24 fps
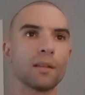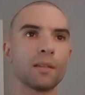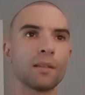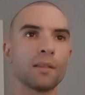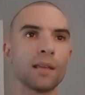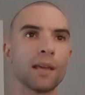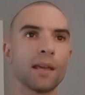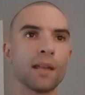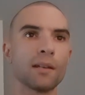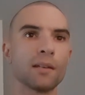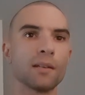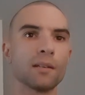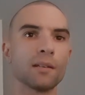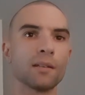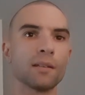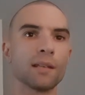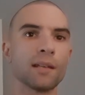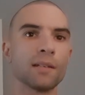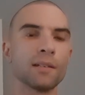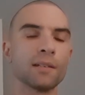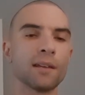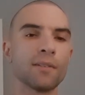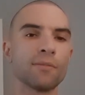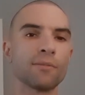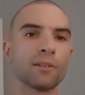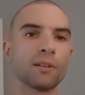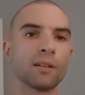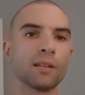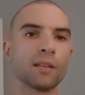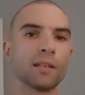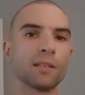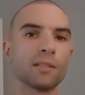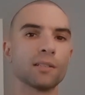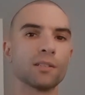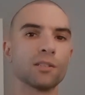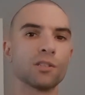then then
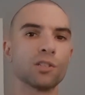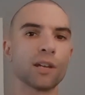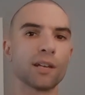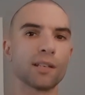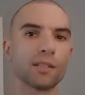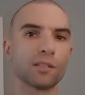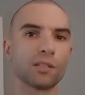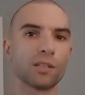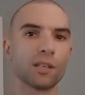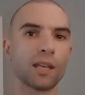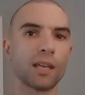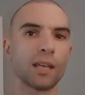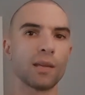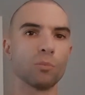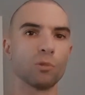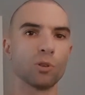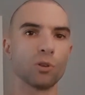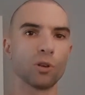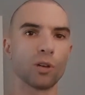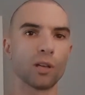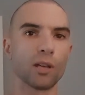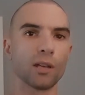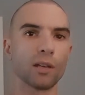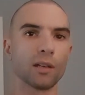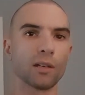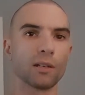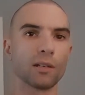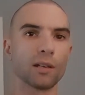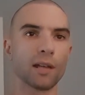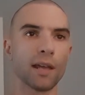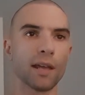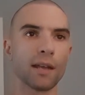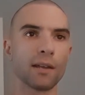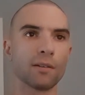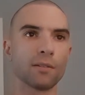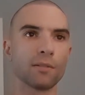definitely suggest to keep looking and,
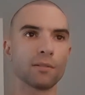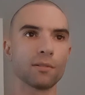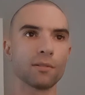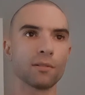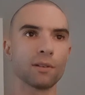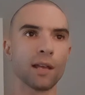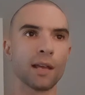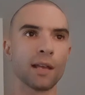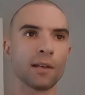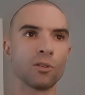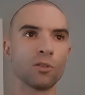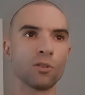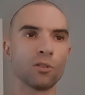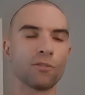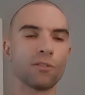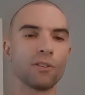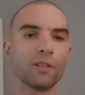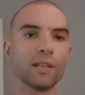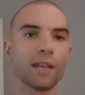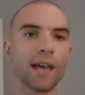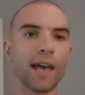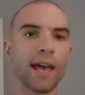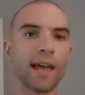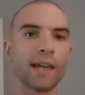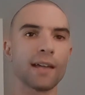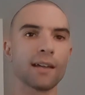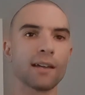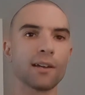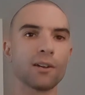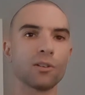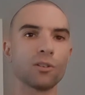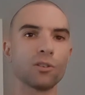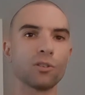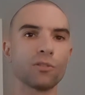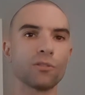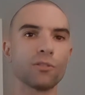and, and look for the anger
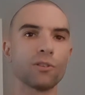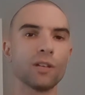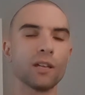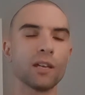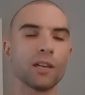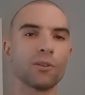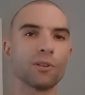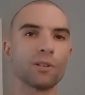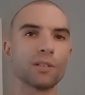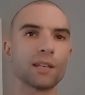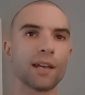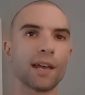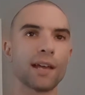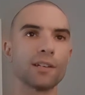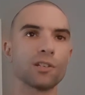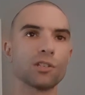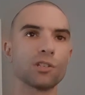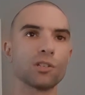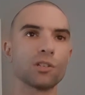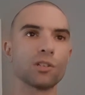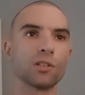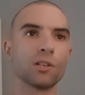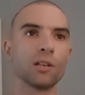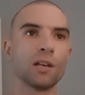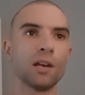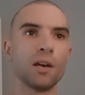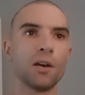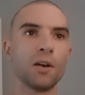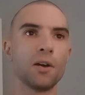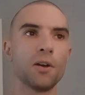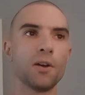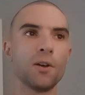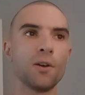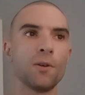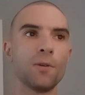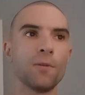or look for the irritation
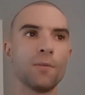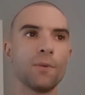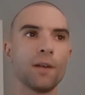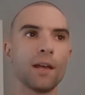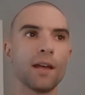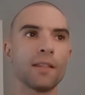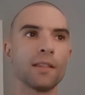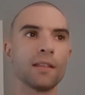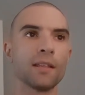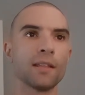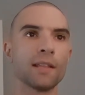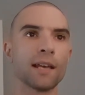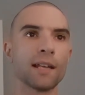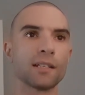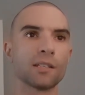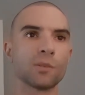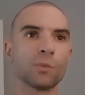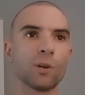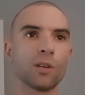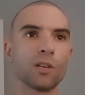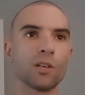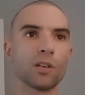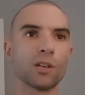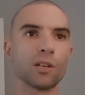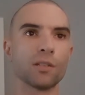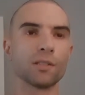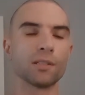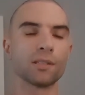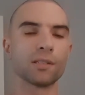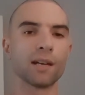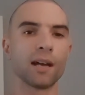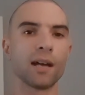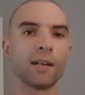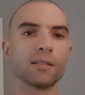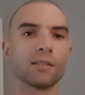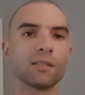and then that's where you can
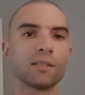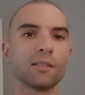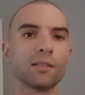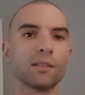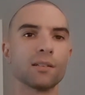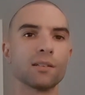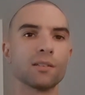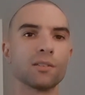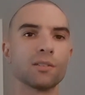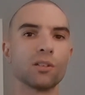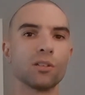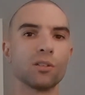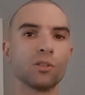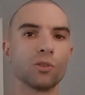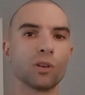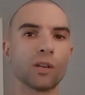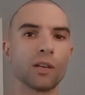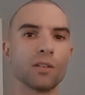start to, to look